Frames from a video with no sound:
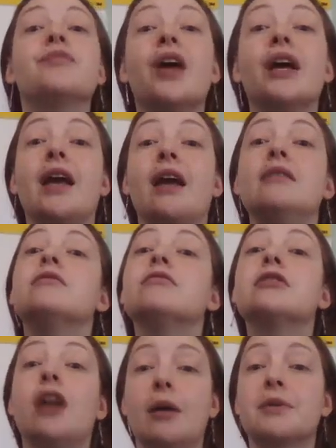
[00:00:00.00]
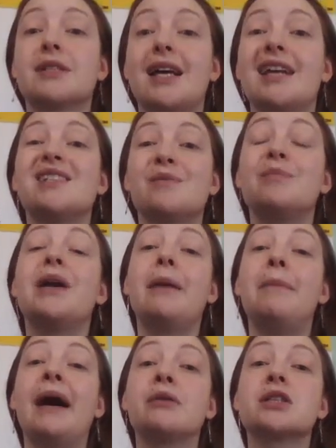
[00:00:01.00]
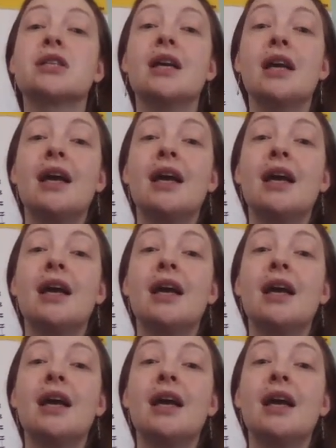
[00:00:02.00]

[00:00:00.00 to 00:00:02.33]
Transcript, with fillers: Again, not precise, but about.